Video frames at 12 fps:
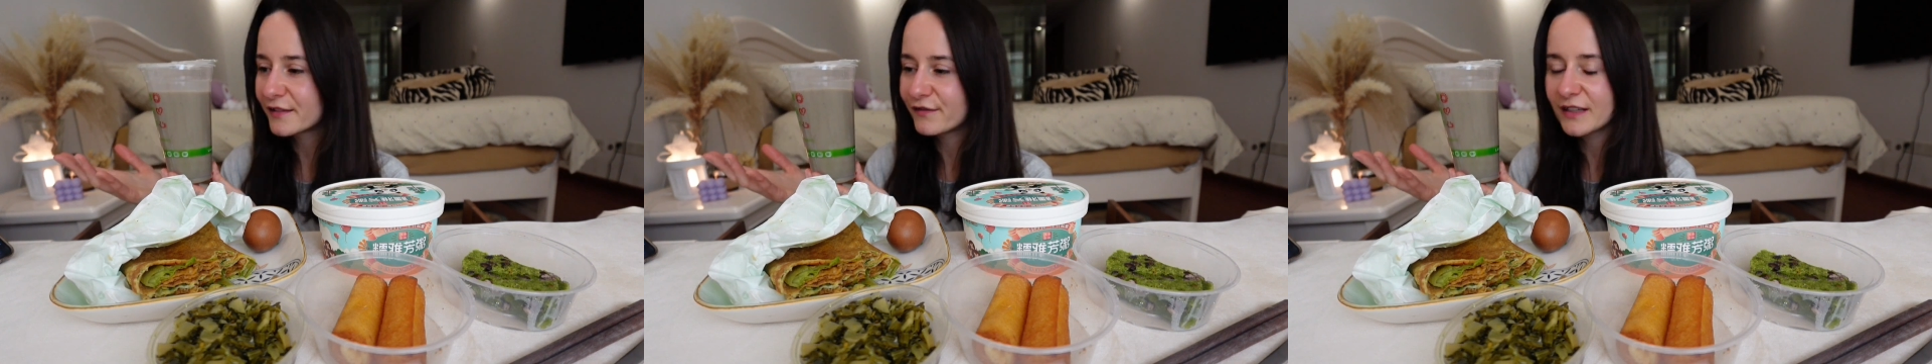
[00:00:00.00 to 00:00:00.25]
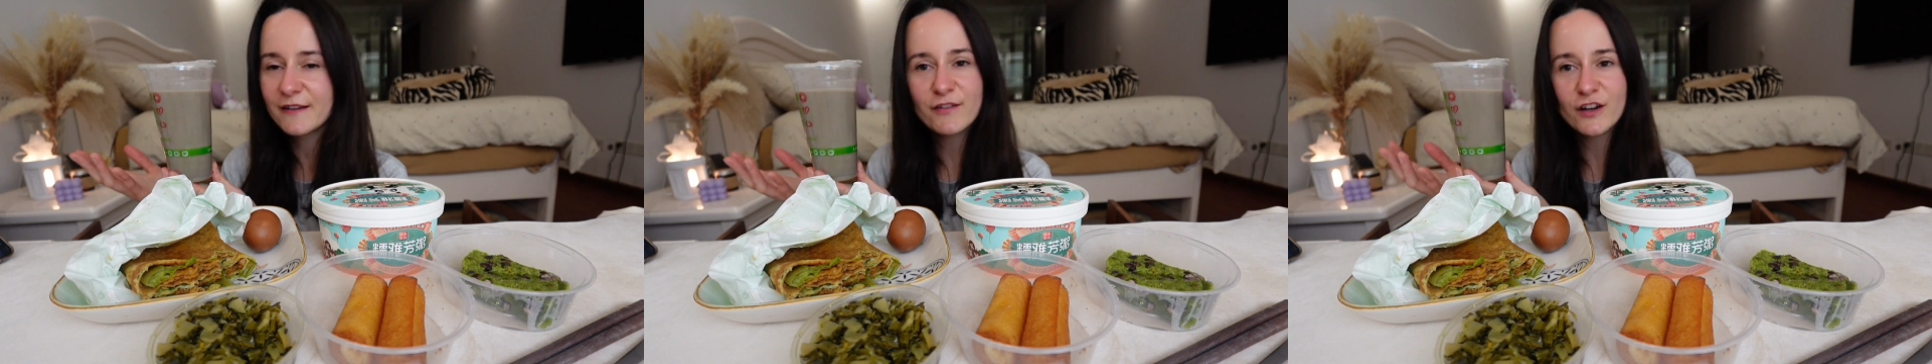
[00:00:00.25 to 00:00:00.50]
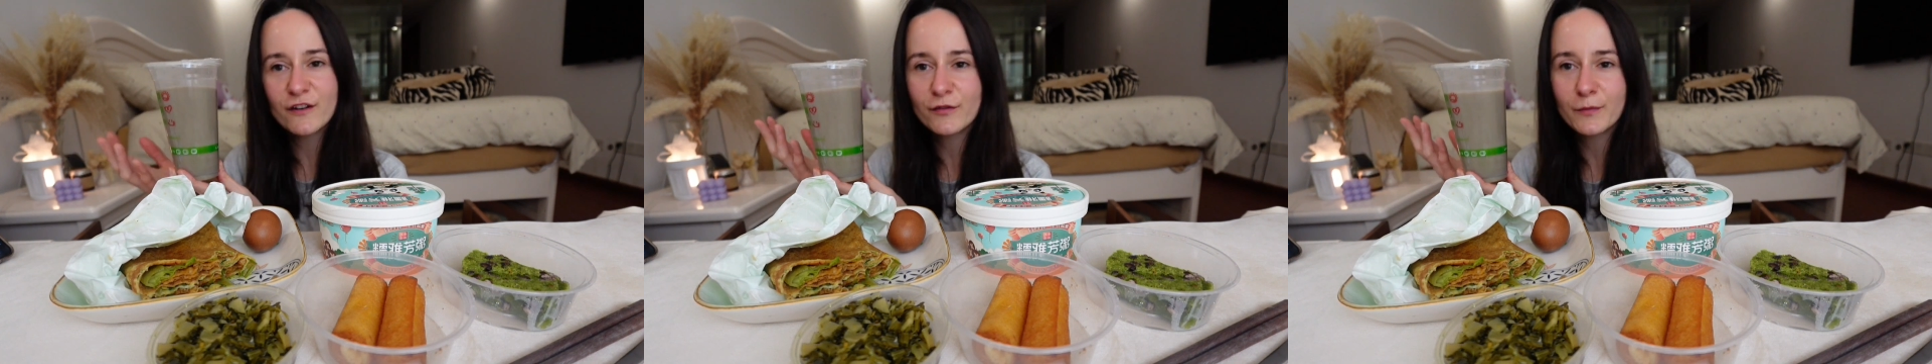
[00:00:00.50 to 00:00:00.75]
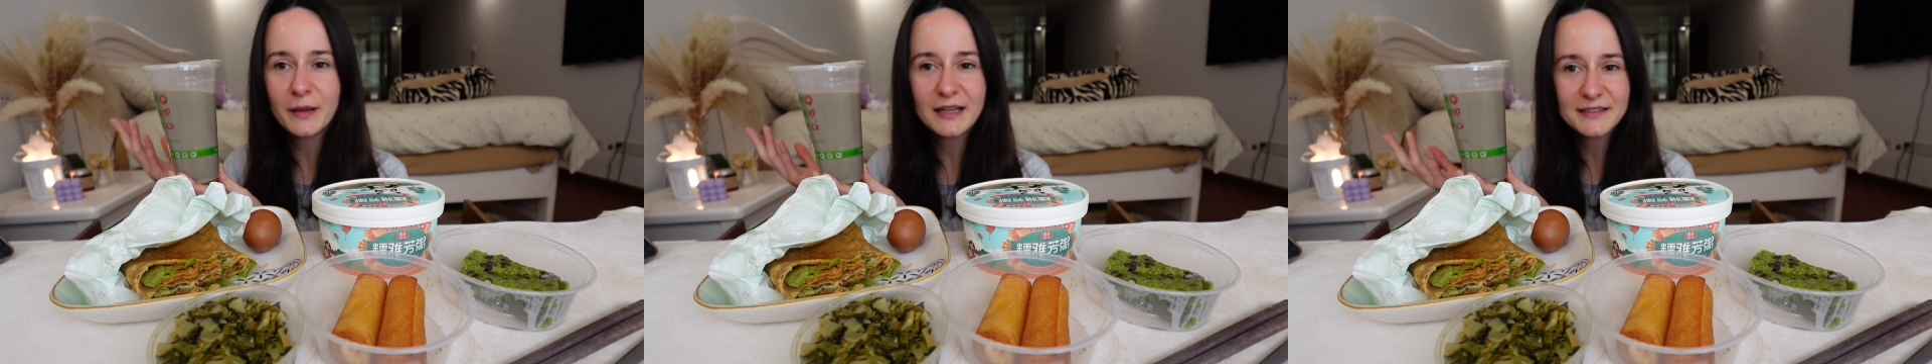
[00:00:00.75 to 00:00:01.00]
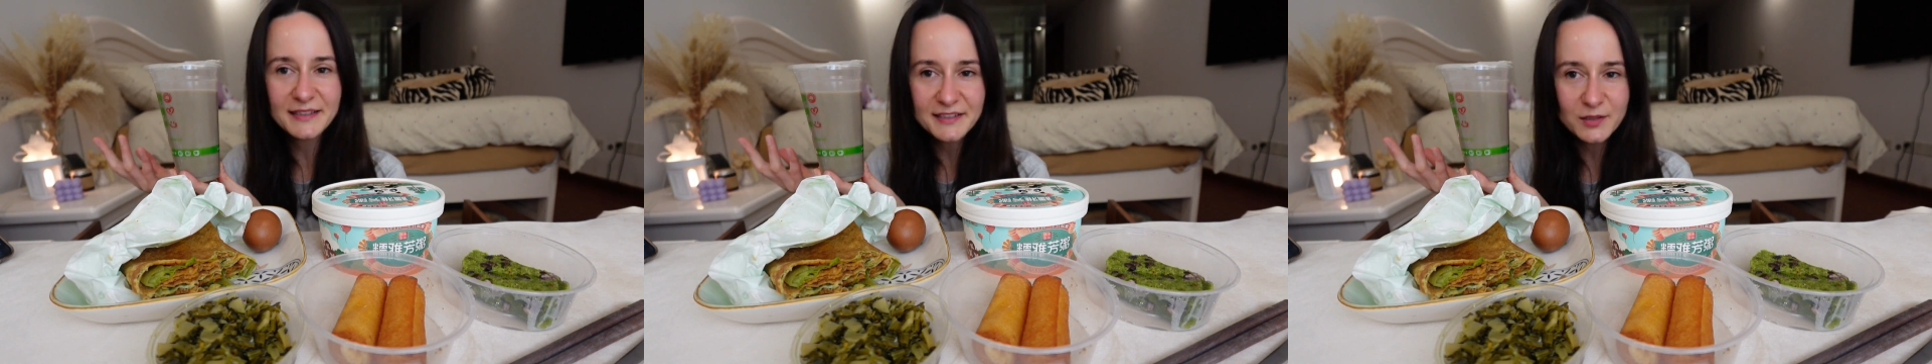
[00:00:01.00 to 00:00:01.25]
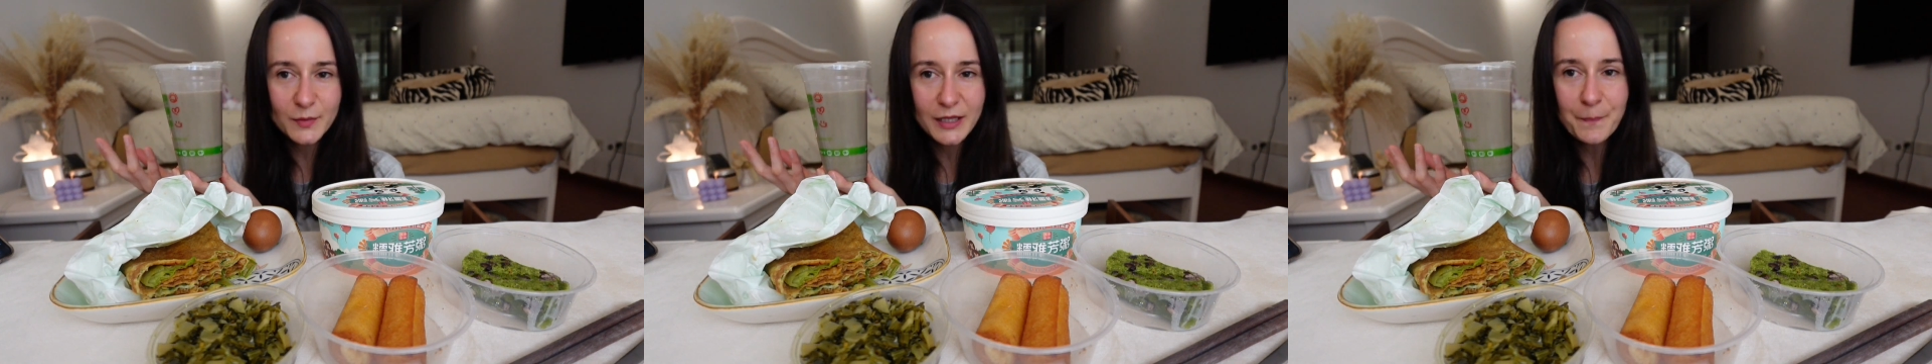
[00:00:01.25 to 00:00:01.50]
the flavour of black
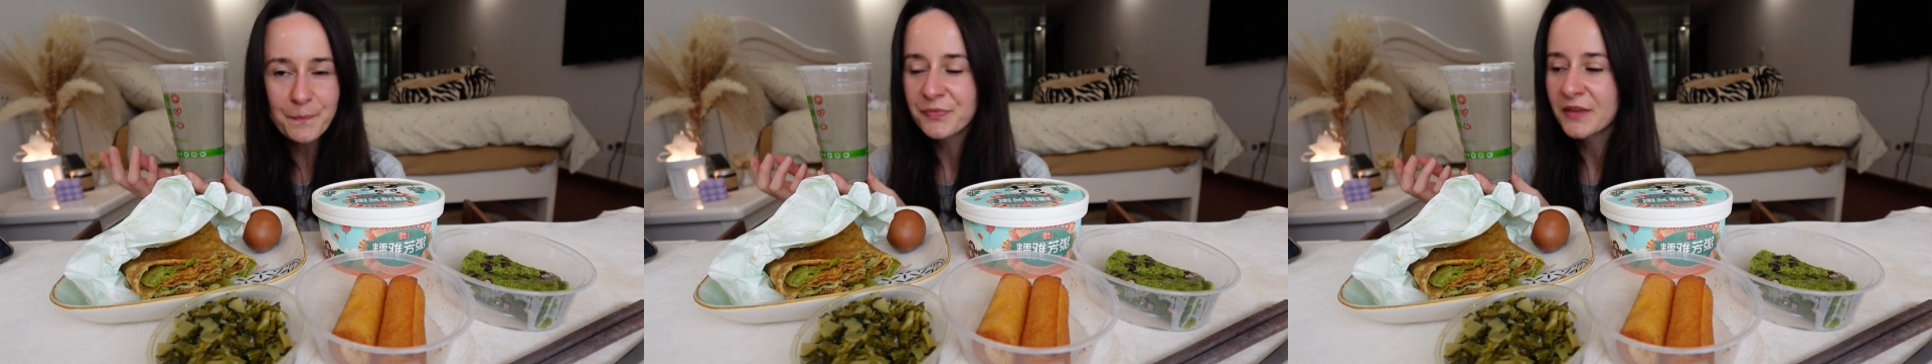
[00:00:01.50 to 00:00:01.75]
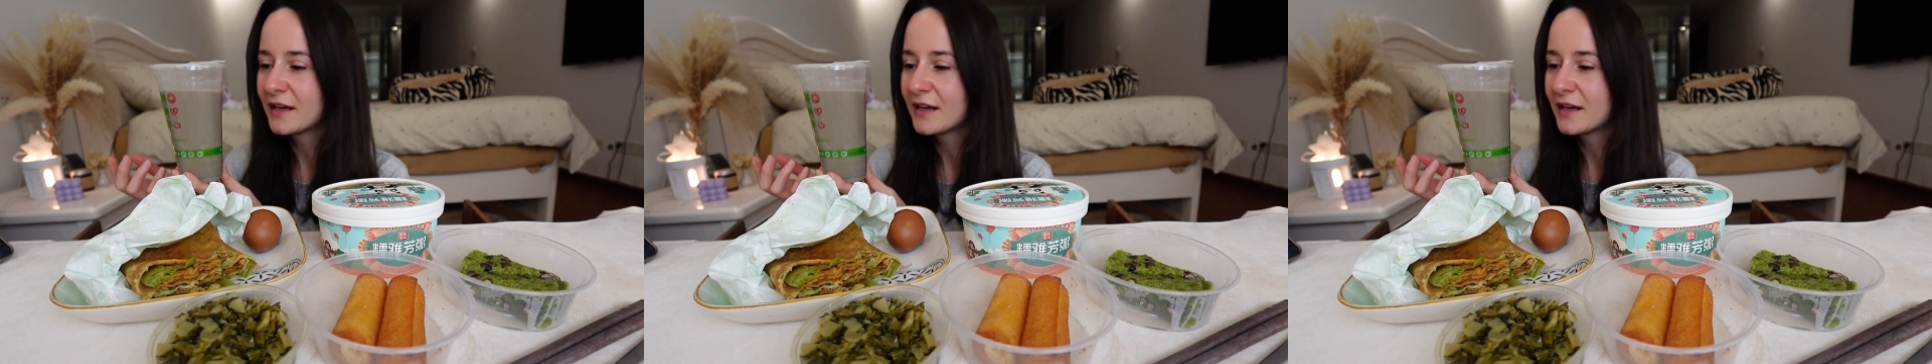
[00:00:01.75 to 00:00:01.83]
sesame.